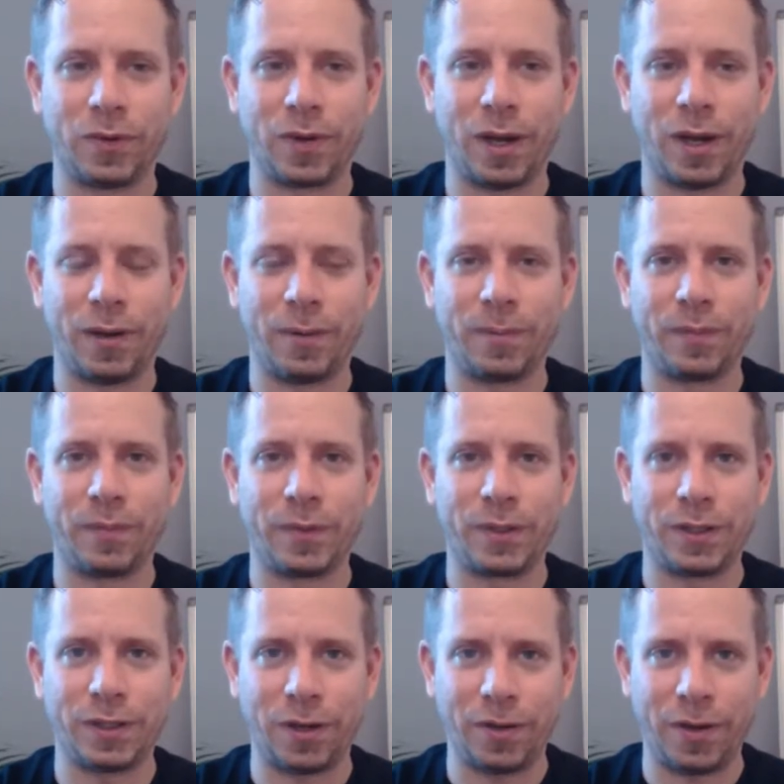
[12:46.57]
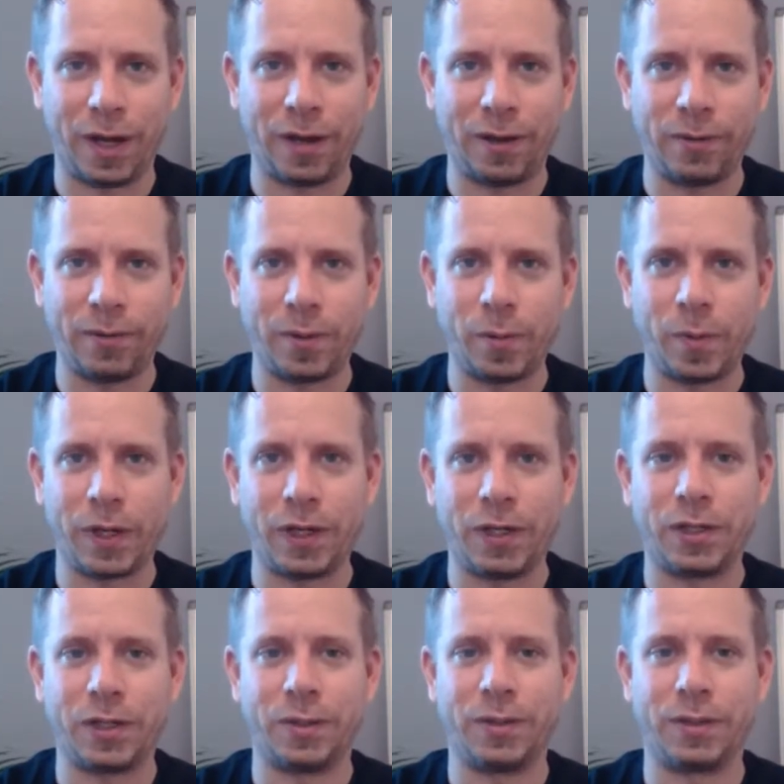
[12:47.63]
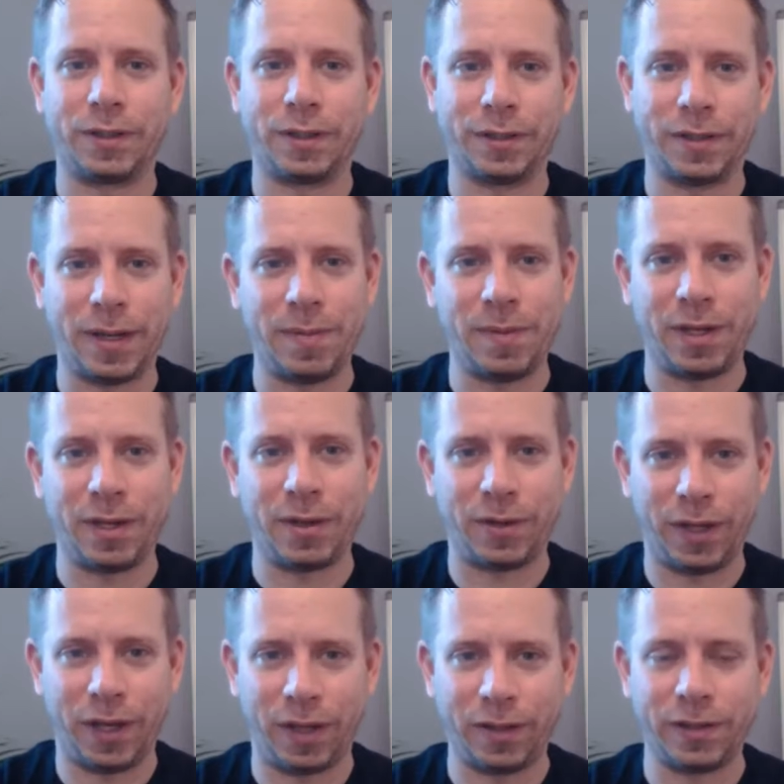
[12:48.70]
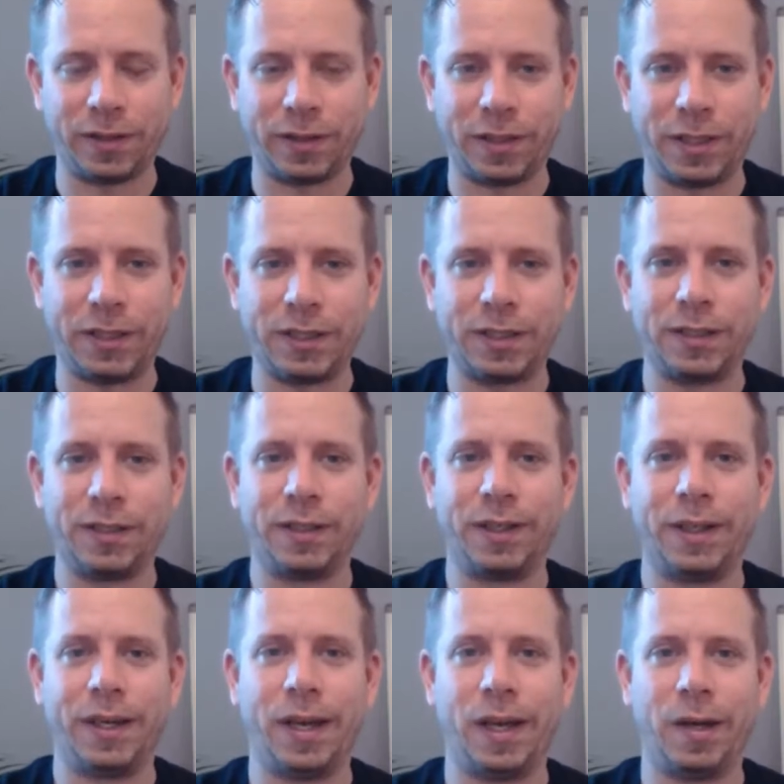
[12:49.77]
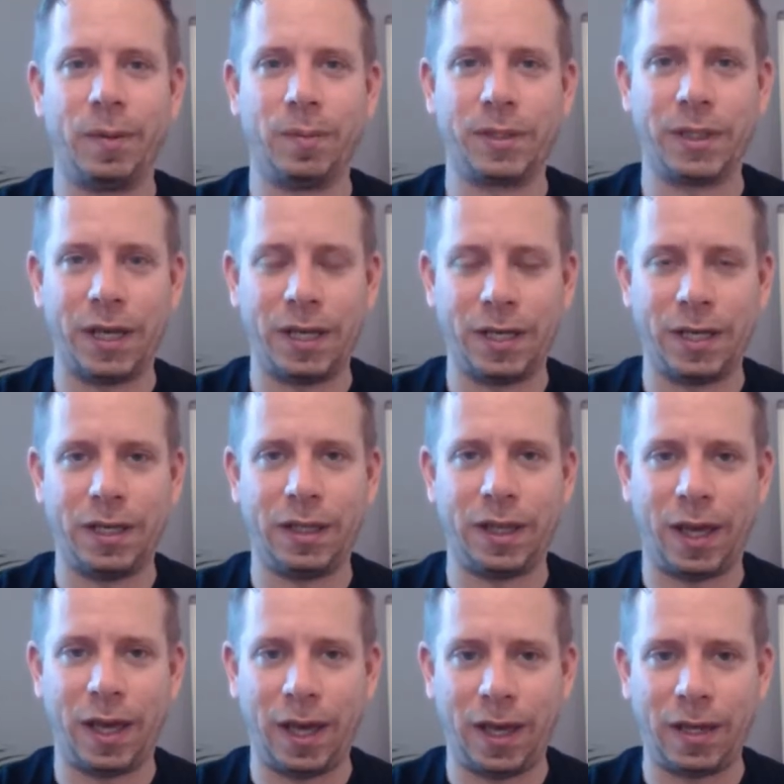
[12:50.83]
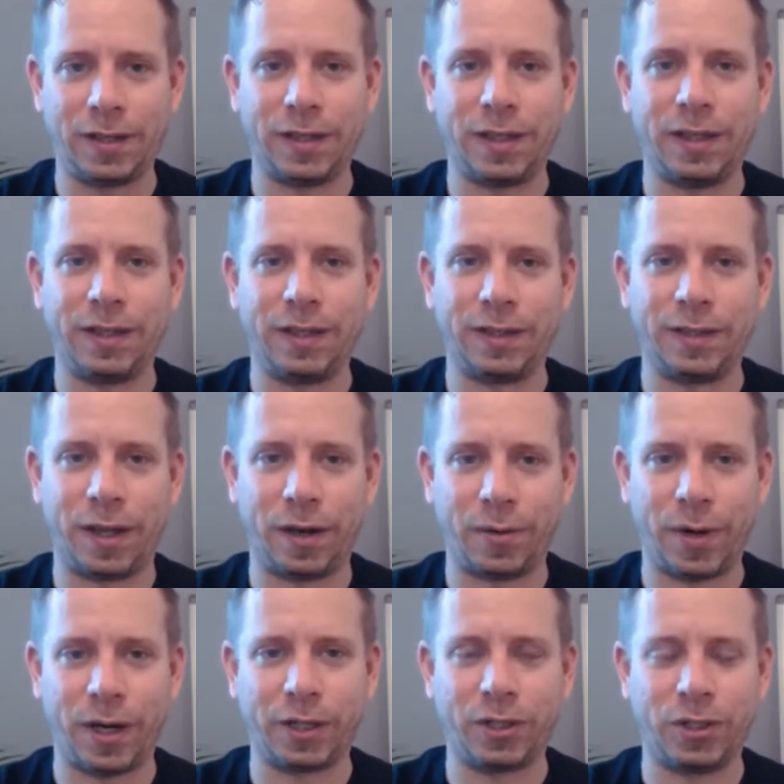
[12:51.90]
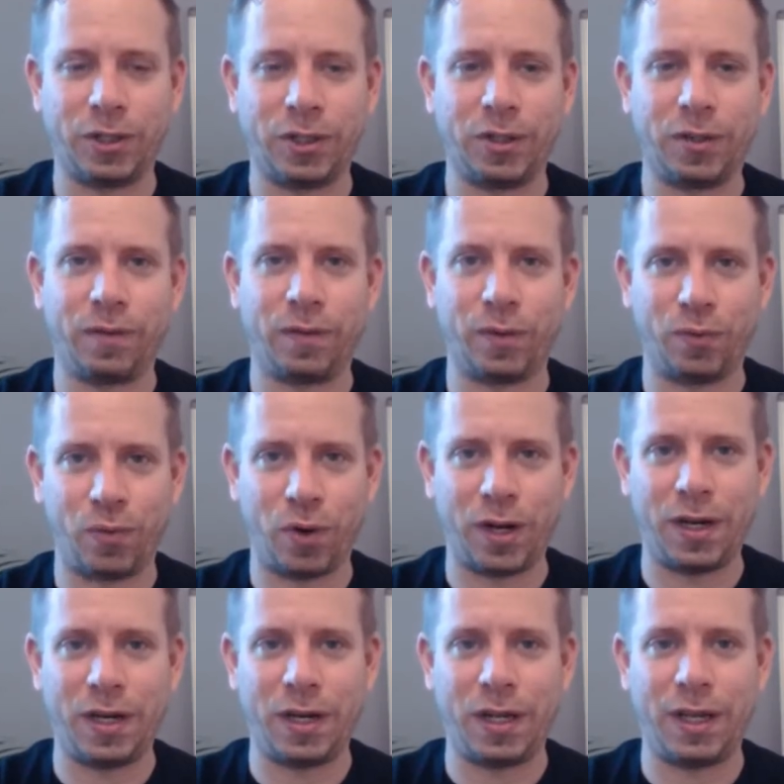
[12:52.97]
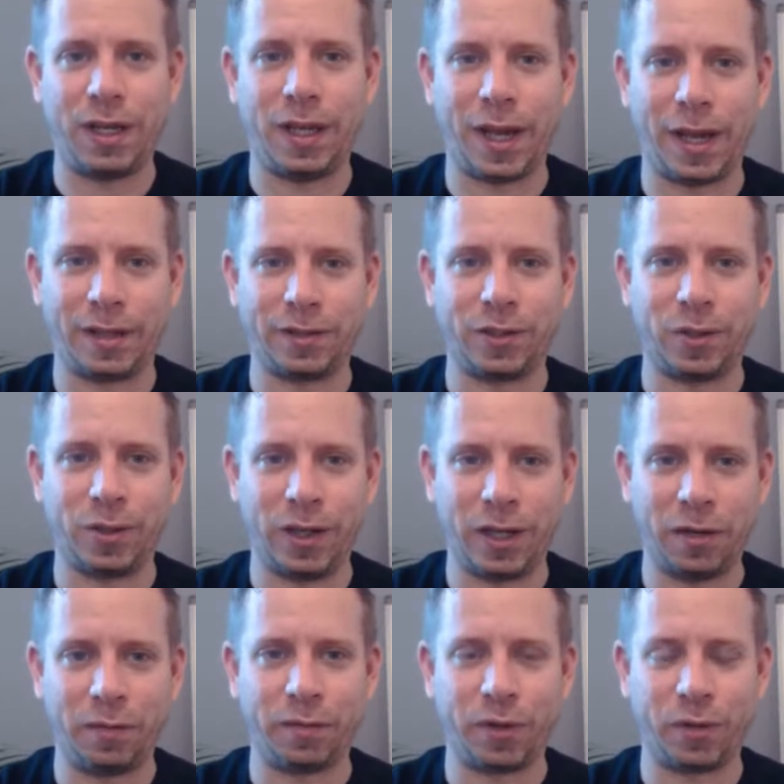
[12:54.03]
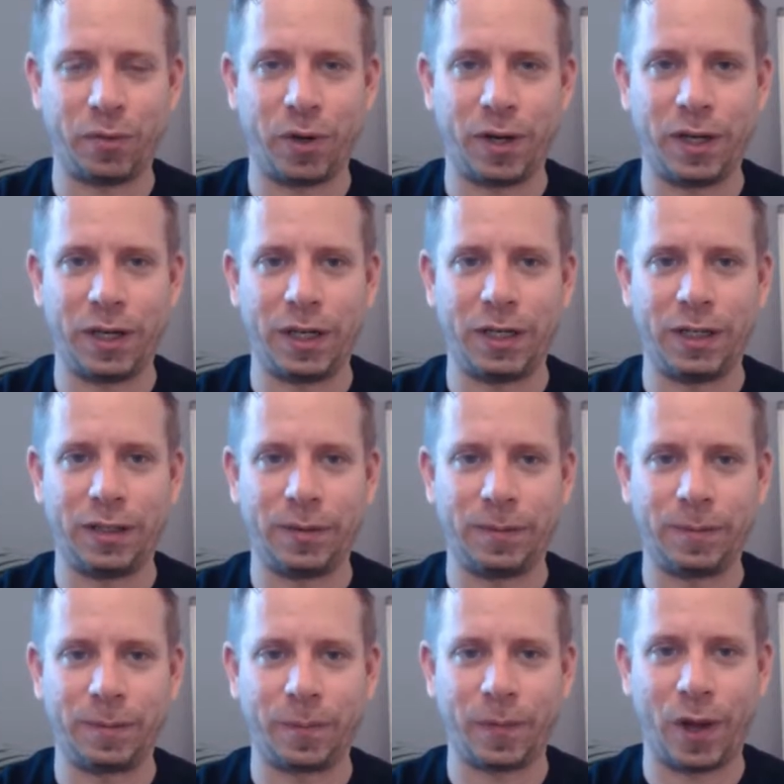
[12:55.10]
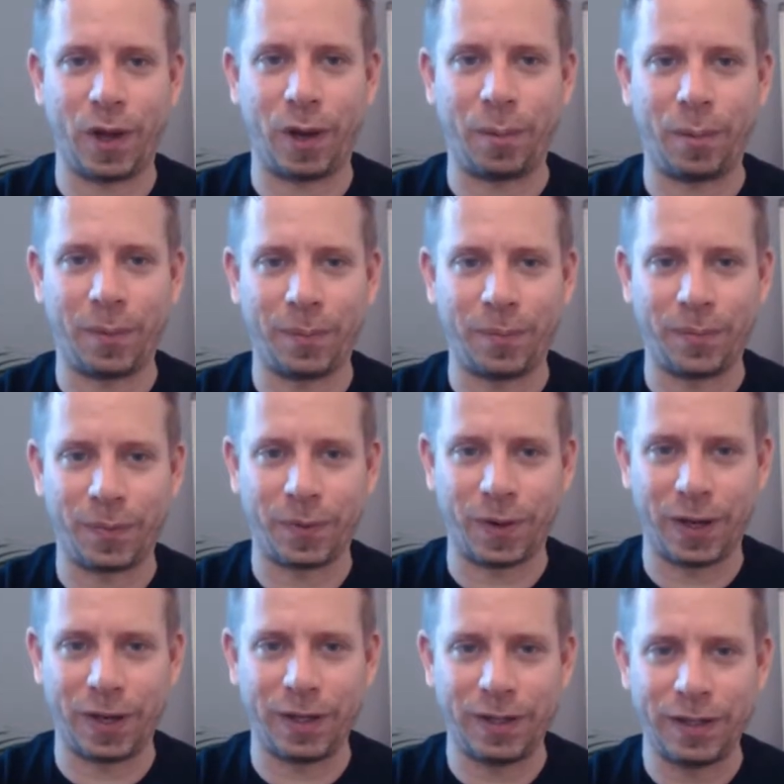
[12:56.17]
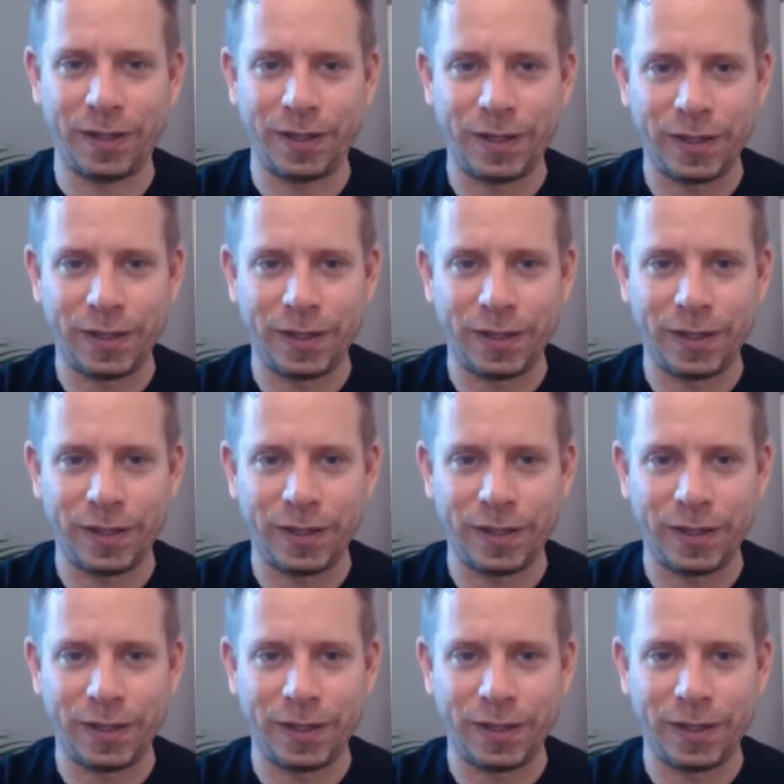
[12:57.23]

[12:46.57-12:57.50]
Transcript: Okay, so now what we're going to do is the same thing on the other side, taking the head in the direction of the right knee as you lift the right knee up. Okay,